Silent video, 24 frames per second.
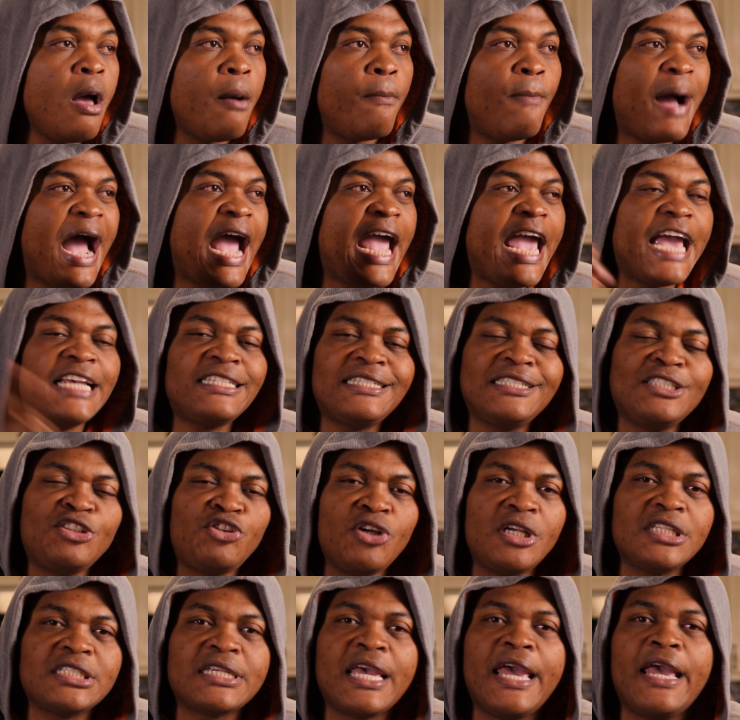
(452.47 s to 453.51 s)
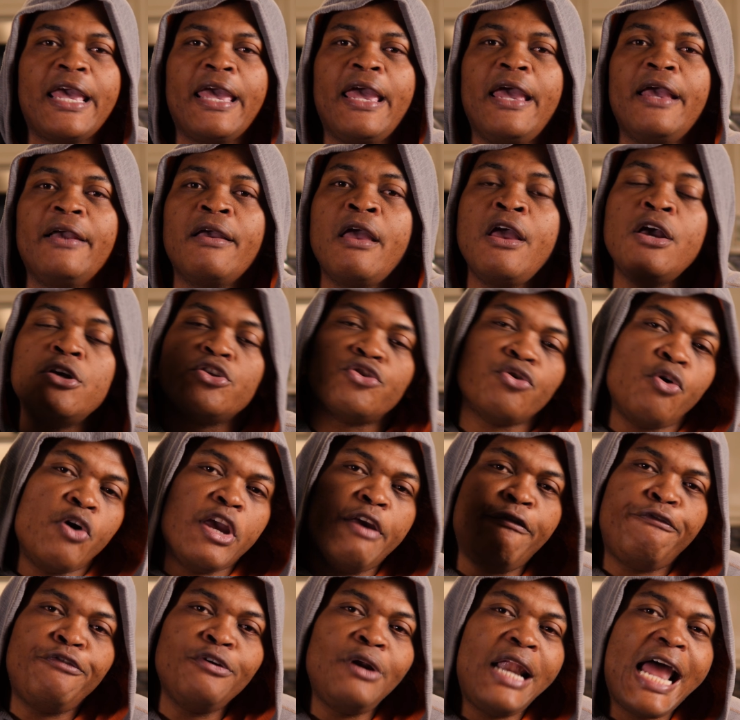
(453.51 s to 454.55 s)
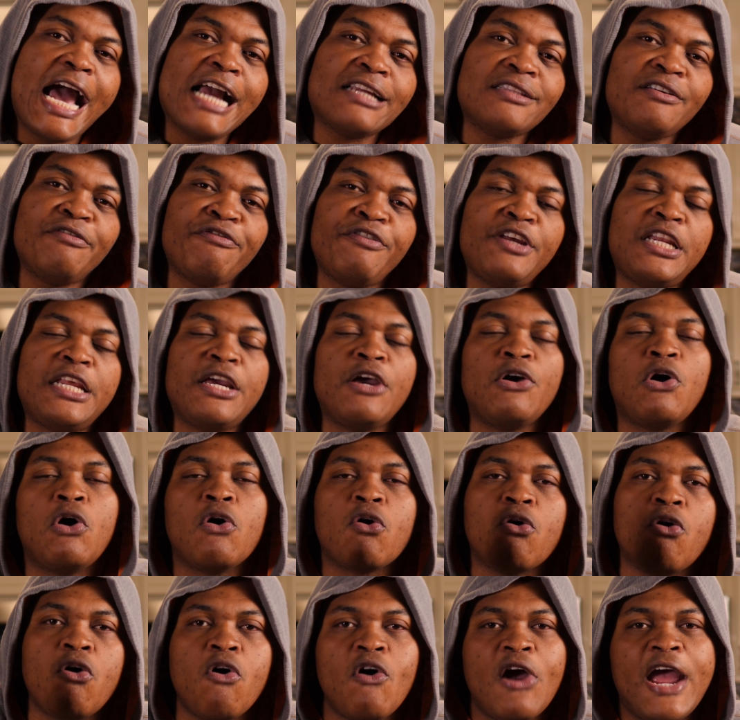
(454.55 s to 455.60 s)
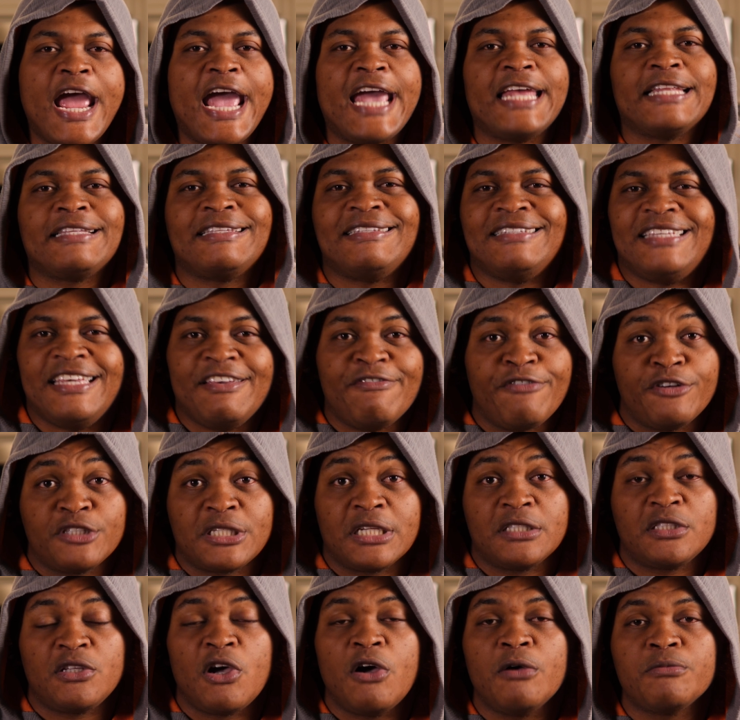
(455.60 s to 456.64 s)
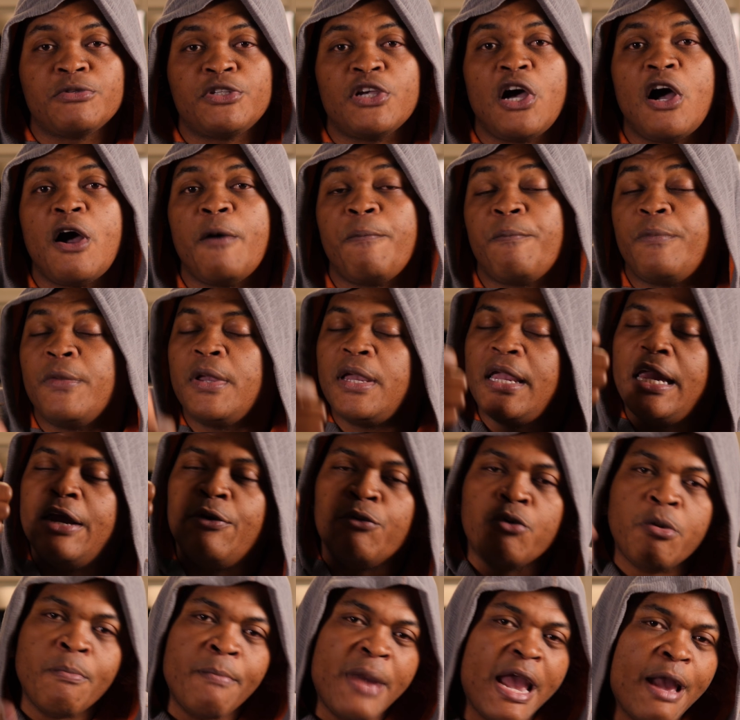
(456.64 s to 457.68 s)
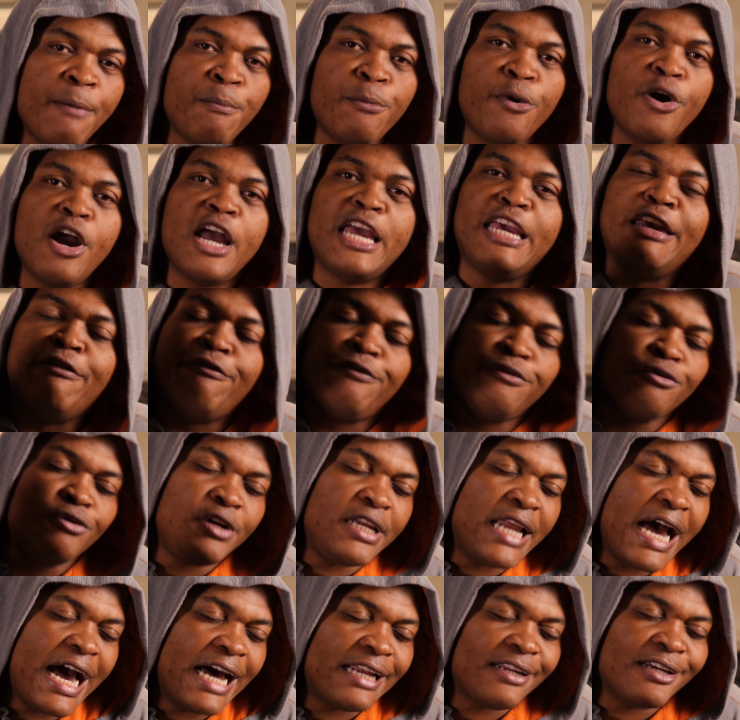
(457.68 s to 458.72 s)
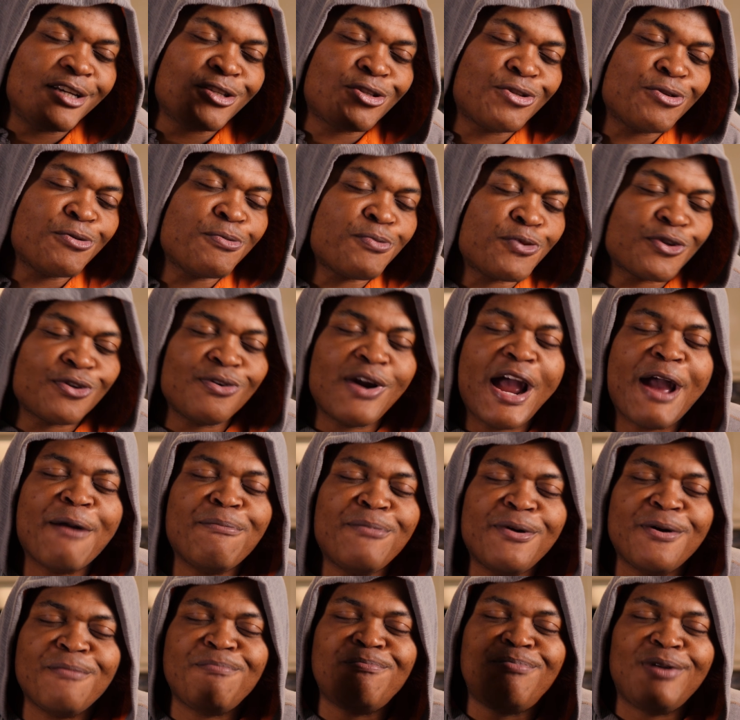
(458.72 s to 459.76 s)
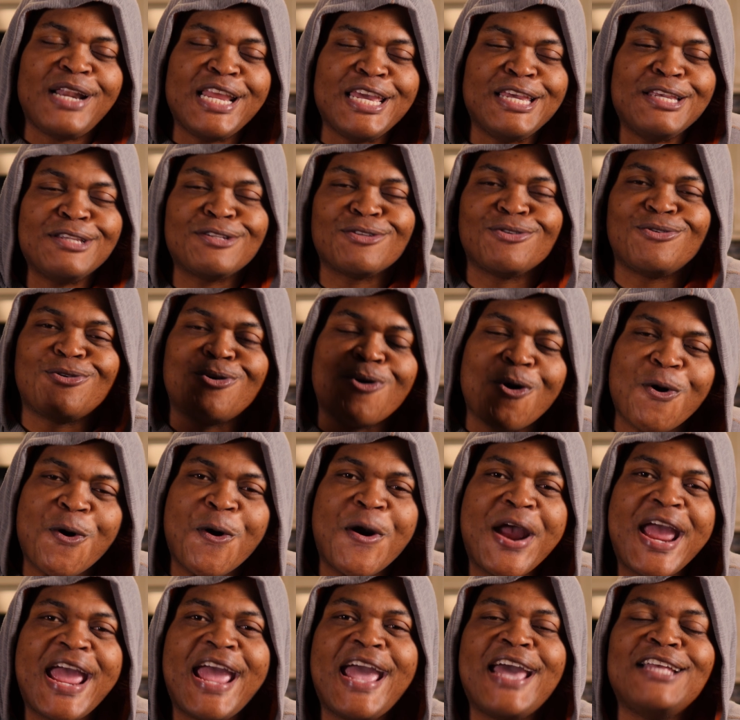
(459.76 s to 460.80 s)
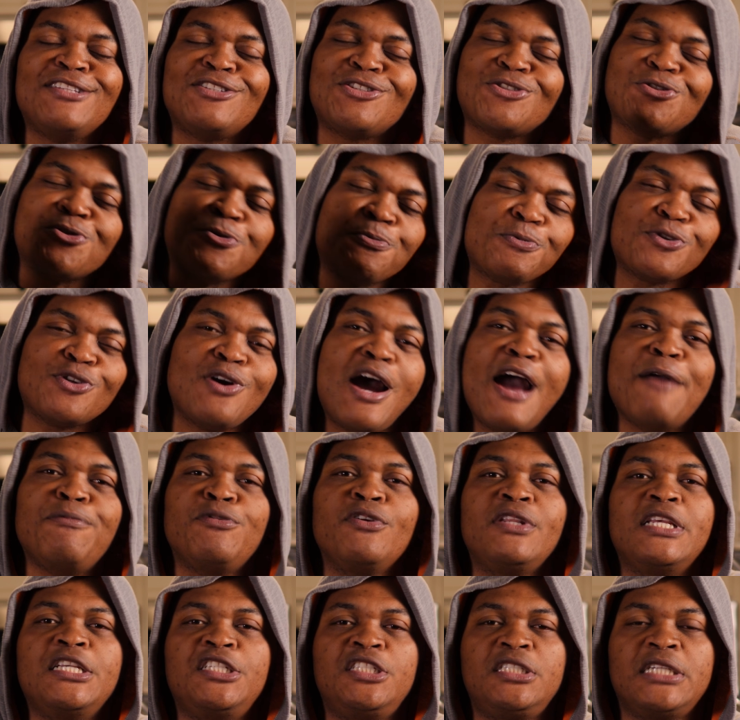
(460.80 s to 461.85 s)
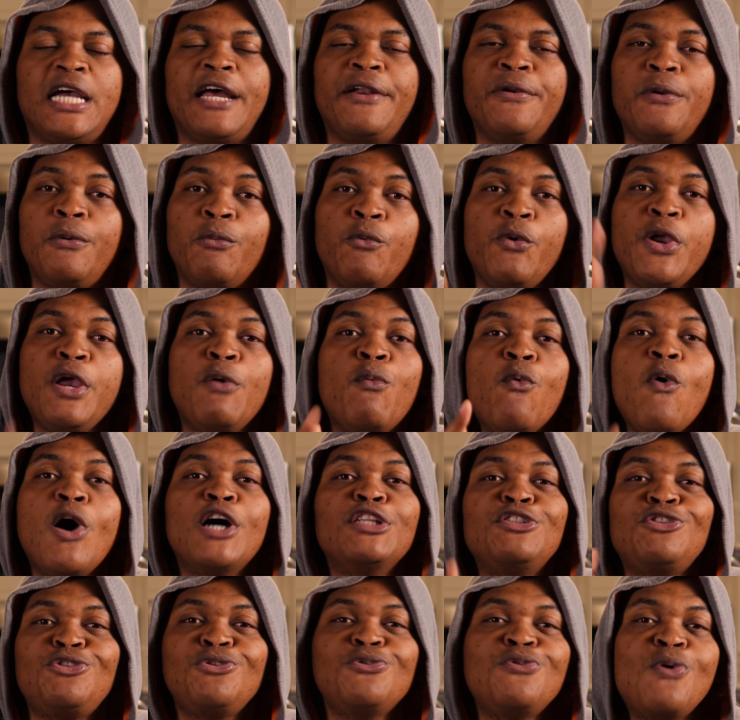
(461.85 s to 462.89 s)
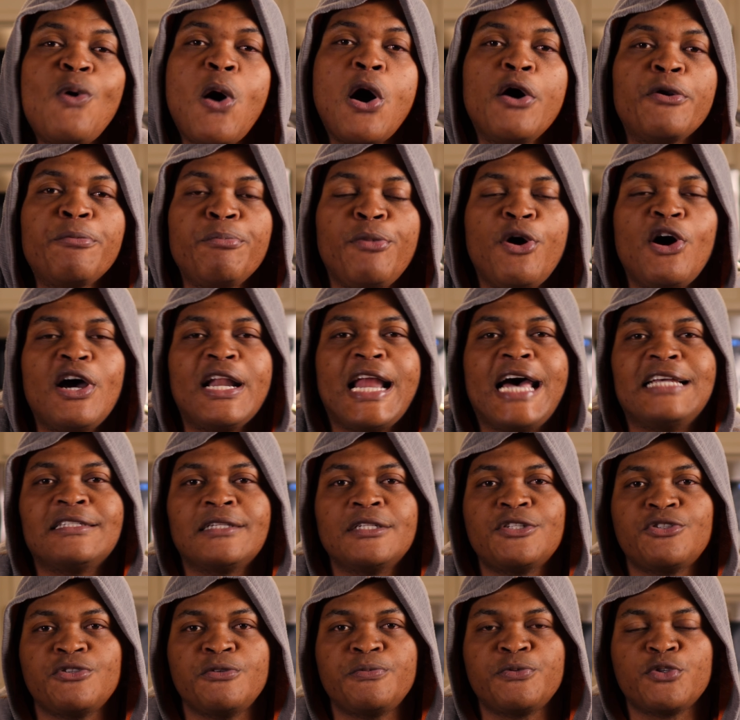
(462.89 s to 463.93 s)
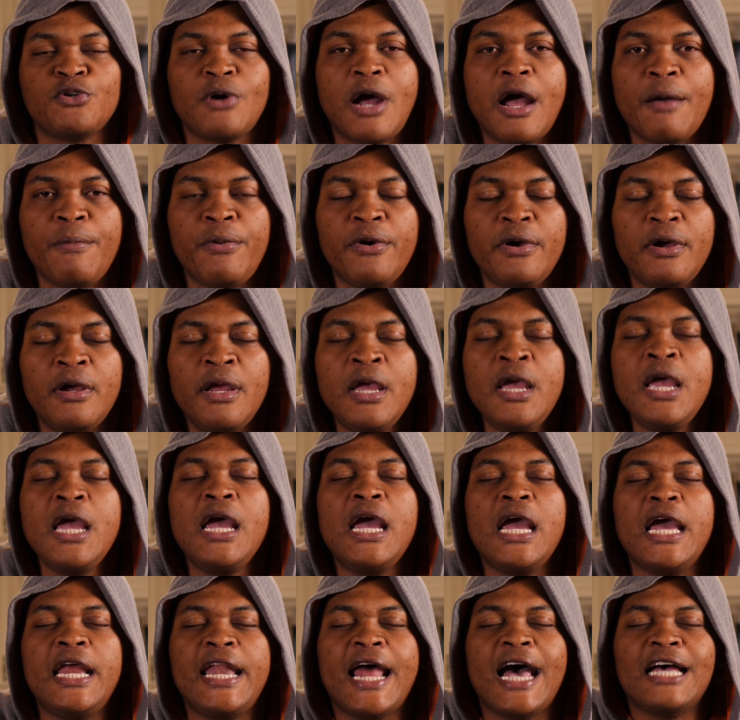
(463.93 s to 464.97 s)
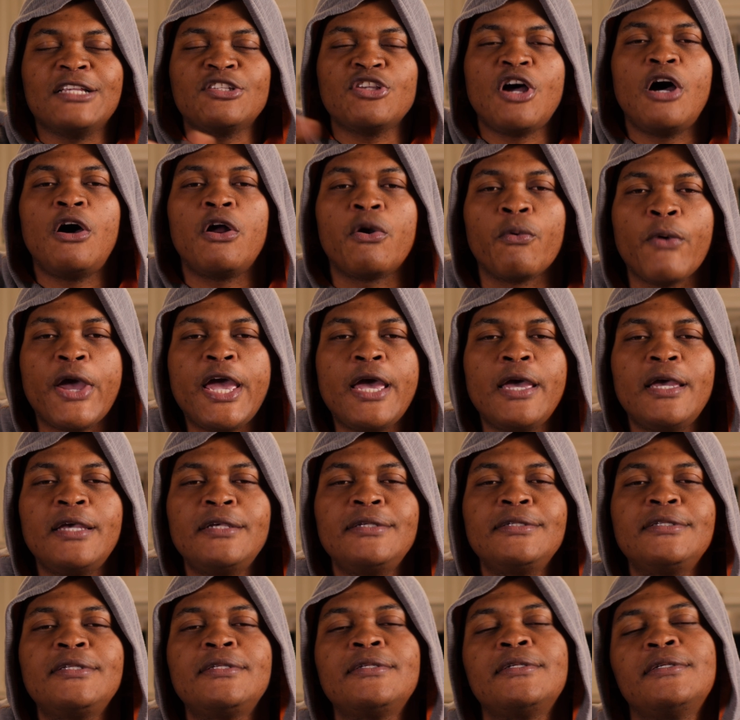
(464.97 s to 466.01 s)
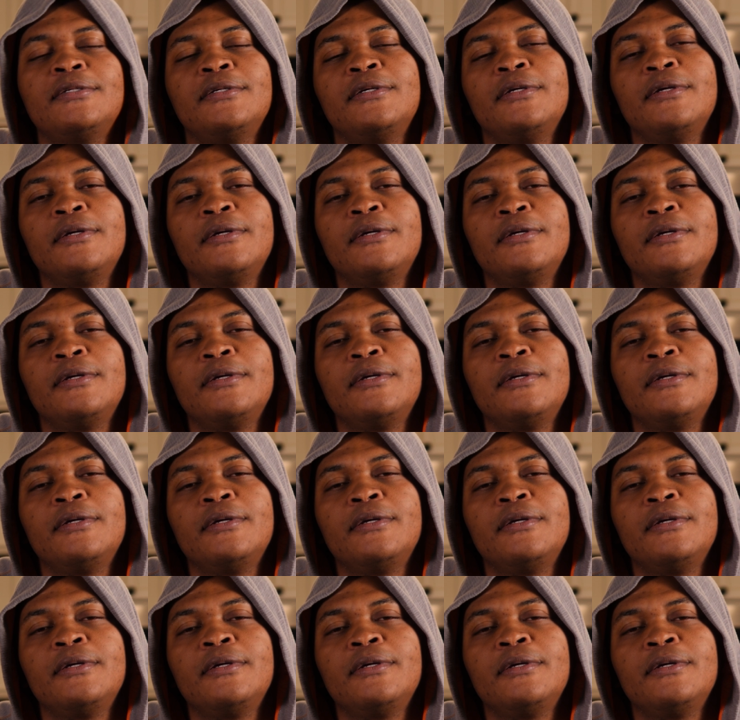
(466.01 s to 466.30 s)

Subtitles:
My AC just kicking, so if you like the video, go ahead, give us a thumbs up. And remember, if you're not a subscriber, please go ahead, subscribe to this channel. We want you on board as a subscriber. And as always,